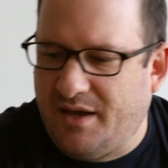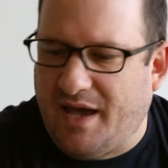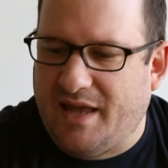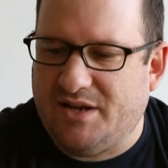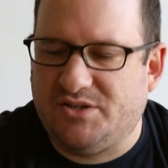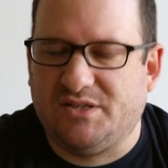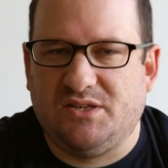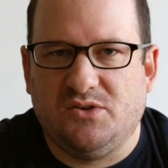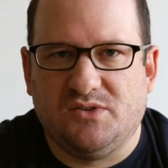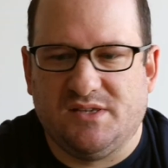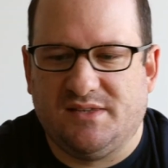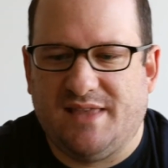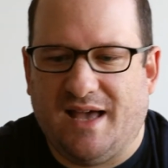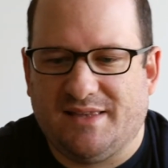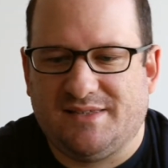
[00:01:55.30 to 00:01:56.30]
and it just
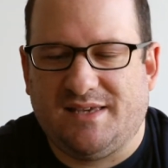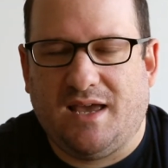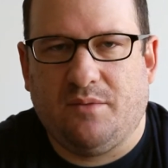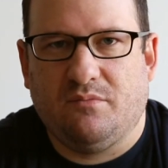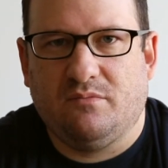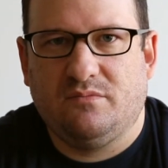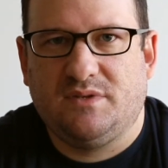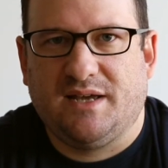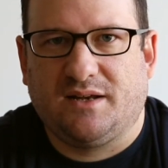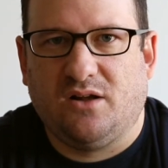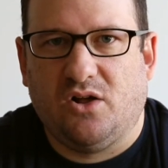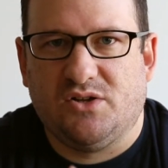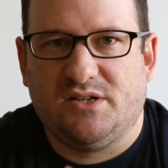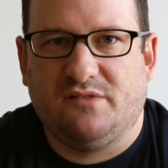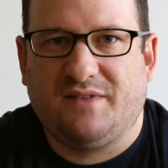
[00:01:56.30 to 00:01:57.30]
uses that same
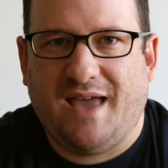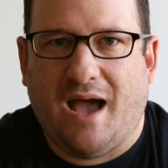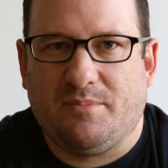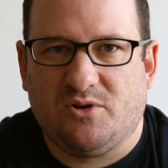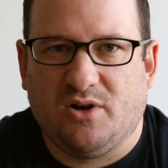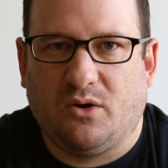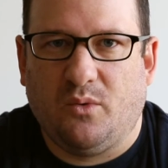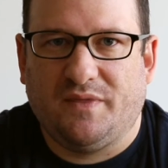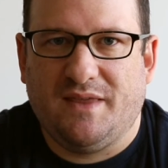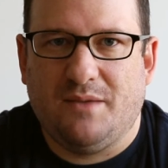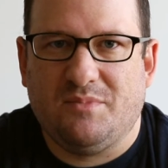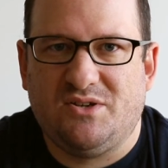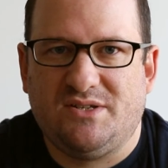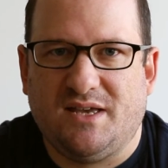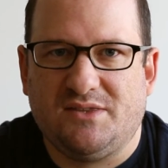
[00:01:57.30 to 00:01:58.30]
technology of capturing what the
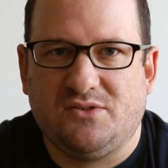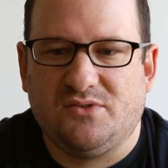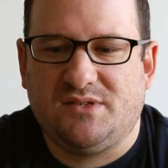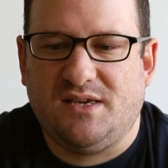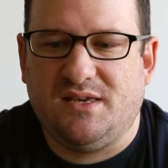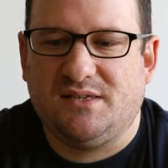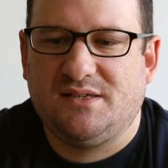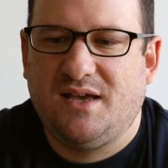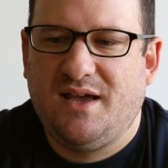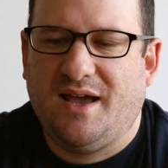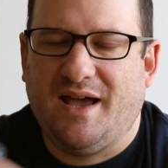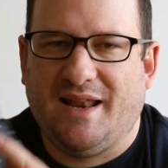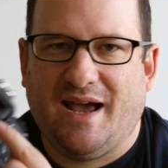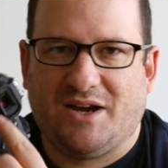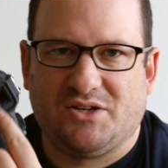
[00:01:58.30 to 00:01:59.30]
image sensor sees
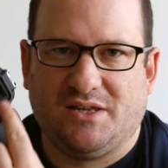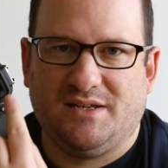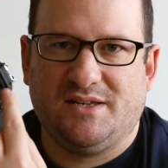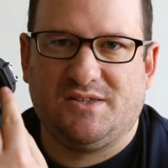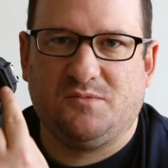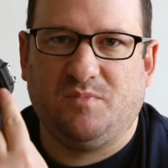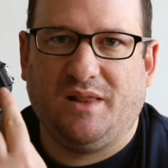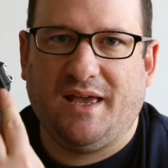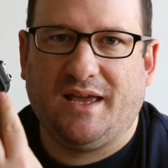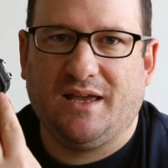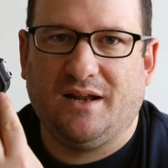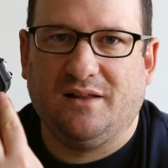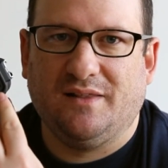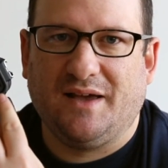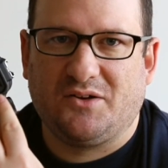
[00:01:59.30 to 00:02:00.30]
and actually displaying
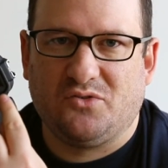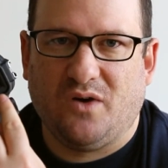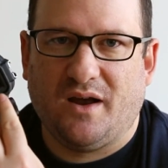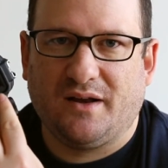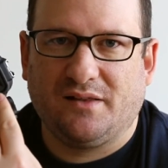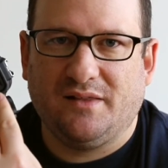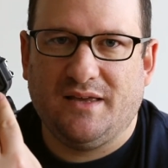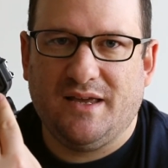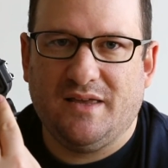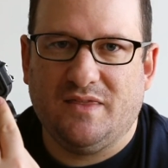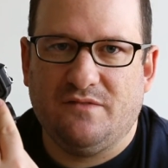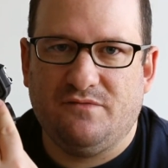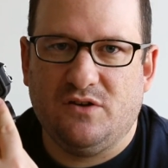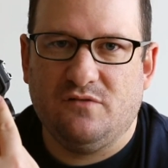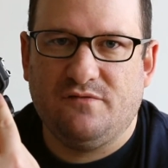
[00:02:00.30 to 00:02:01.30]
it electronically in
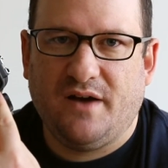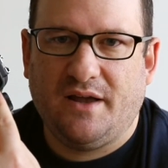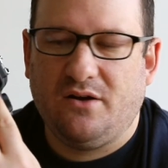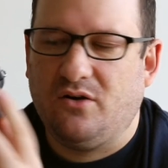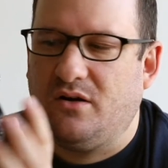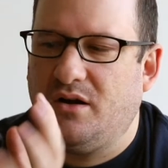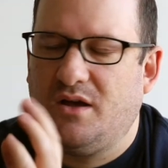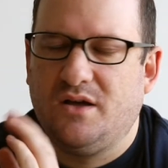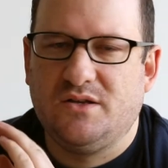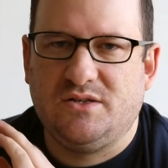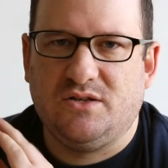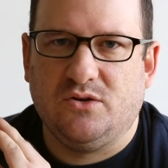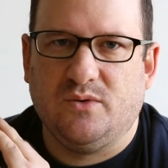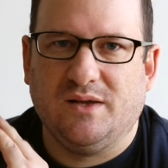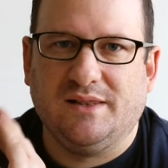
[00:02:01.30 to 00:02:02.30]
the viewfinder to